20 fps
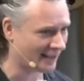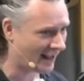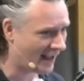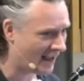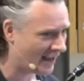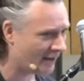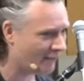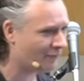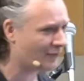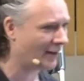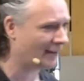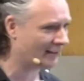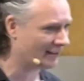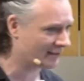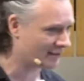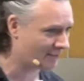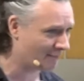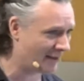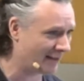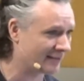I find
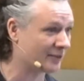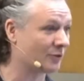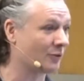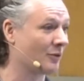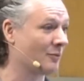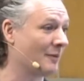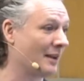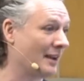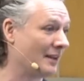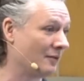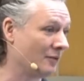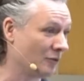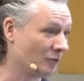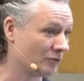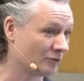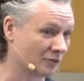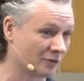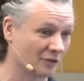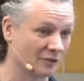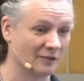it's best to remain
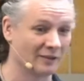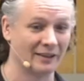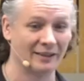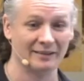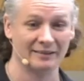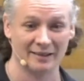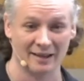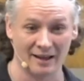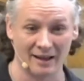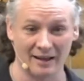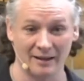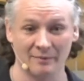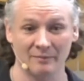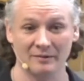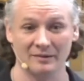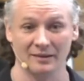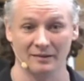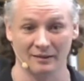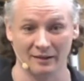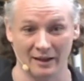neutral in
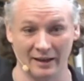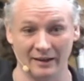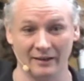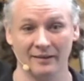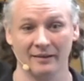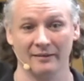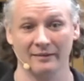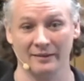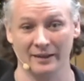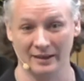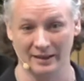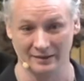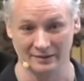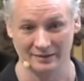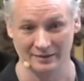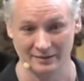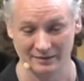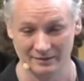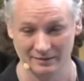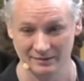times like
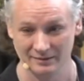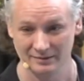these."